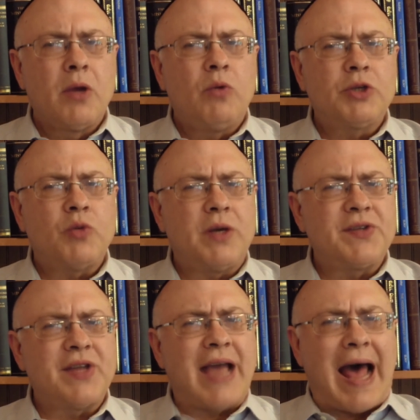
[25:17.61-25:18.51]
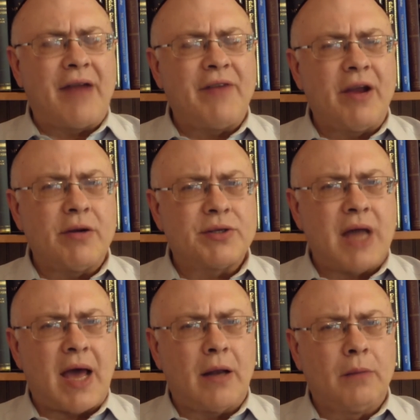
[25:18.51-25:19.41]
which was the God of
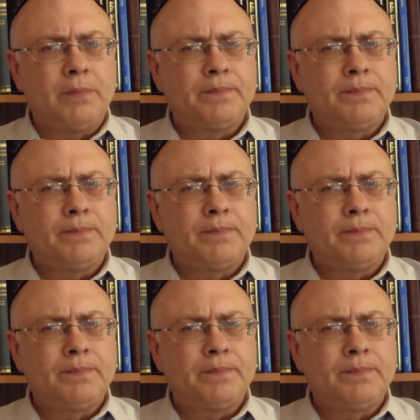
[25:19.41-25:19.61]
Aristotle.